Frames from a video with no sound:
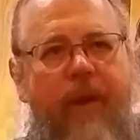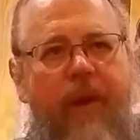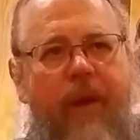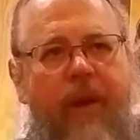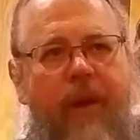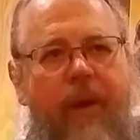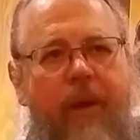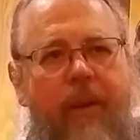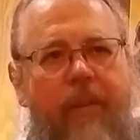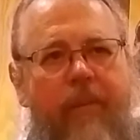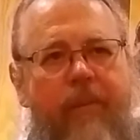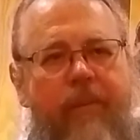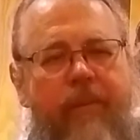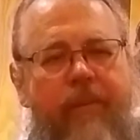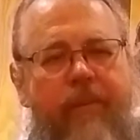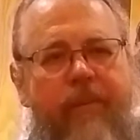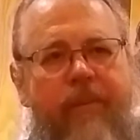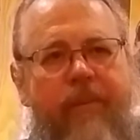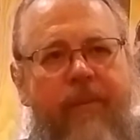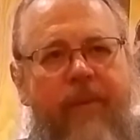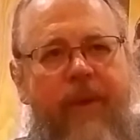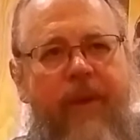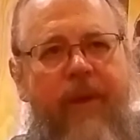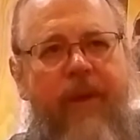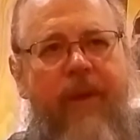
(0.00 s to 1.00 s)
um,
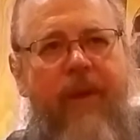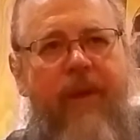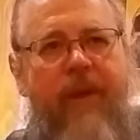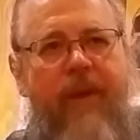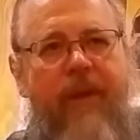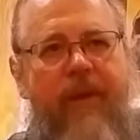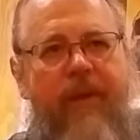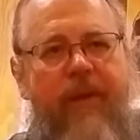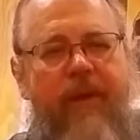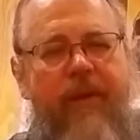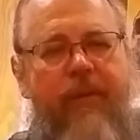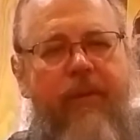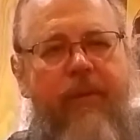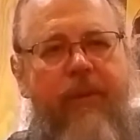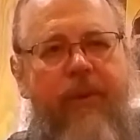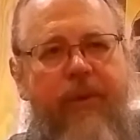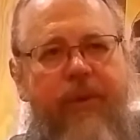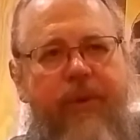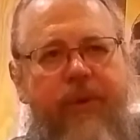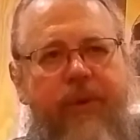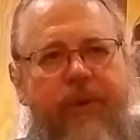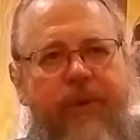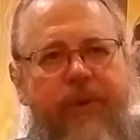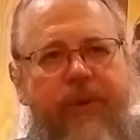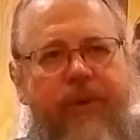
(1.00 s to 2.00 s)

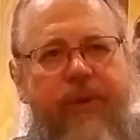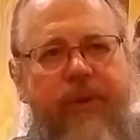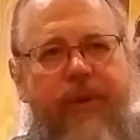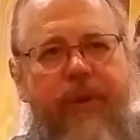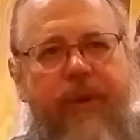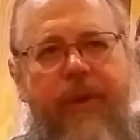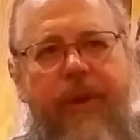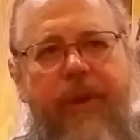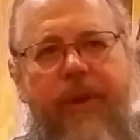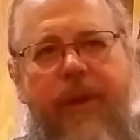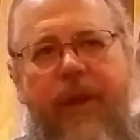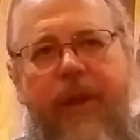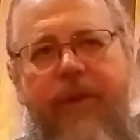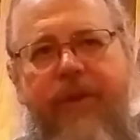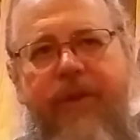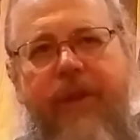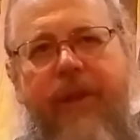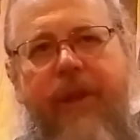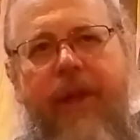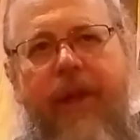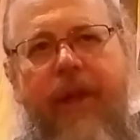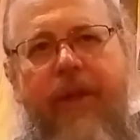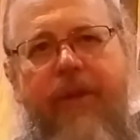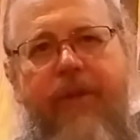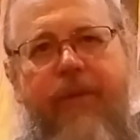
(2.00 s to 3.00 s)
which is the
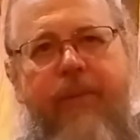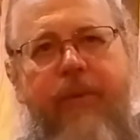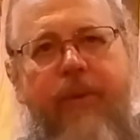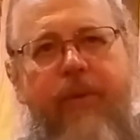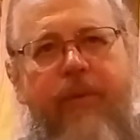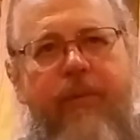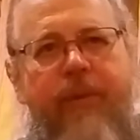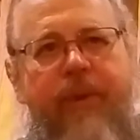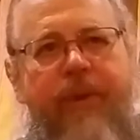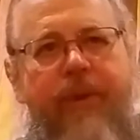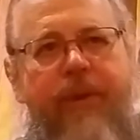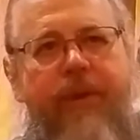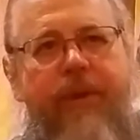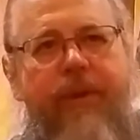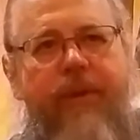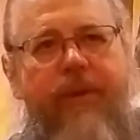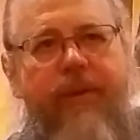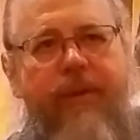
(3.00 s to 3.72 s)
hesychast movement,